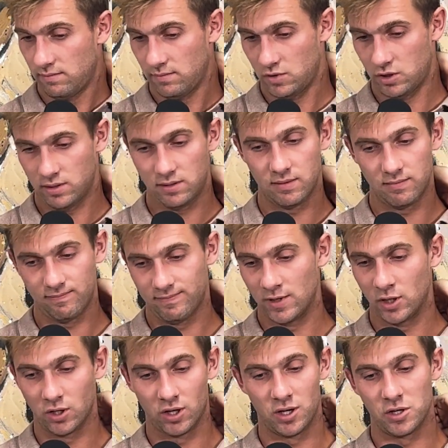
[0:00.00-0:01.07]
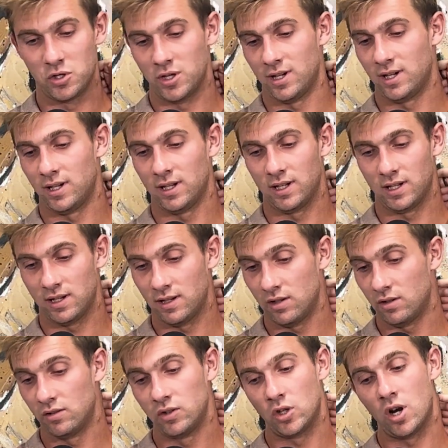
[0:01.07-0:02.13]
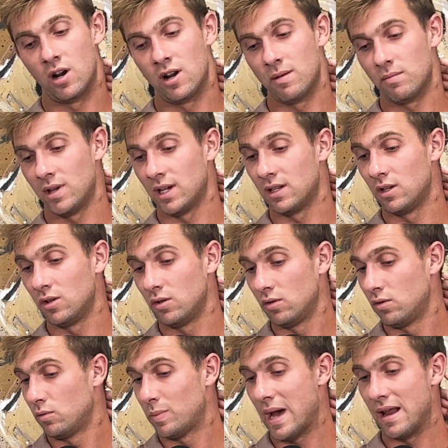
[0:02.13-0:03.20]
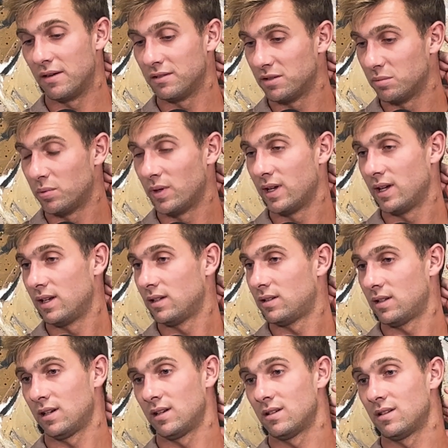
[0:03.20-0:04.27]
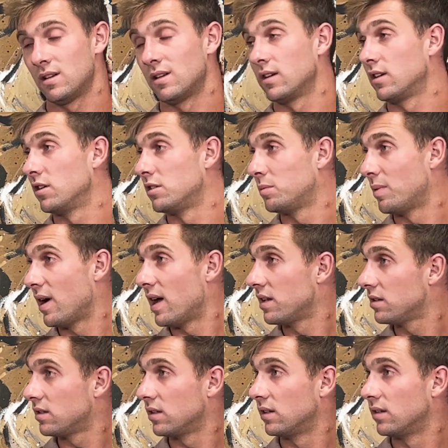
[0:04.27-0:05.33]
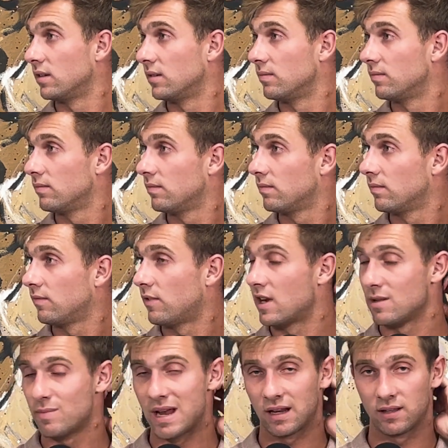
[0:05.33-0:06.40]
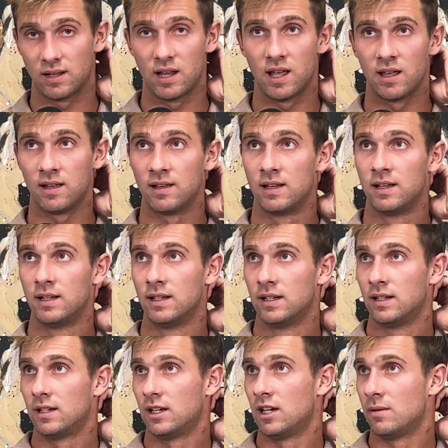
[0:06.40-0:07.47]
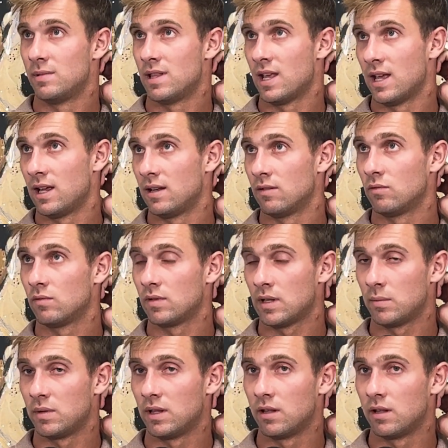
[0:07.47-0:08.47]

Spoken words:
just encouraging and drawing up like new patterns of plays to get us into good spots to find the back of the net. And then, I mean,